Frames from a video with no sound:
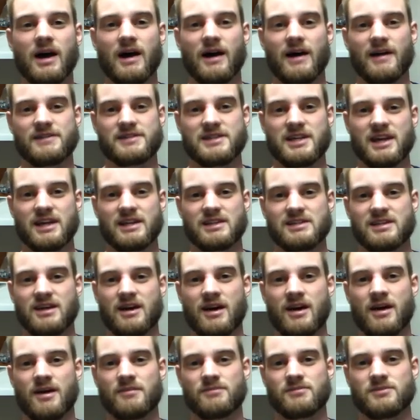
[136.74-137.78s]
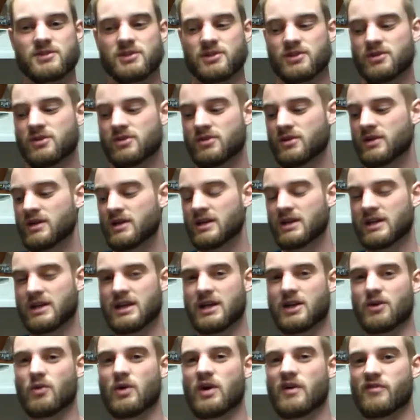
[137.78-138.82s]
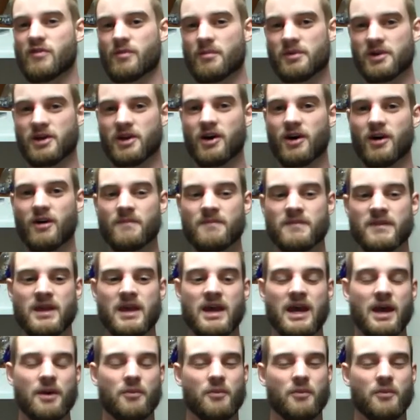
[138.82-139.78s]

Uh, take time to get away from it all.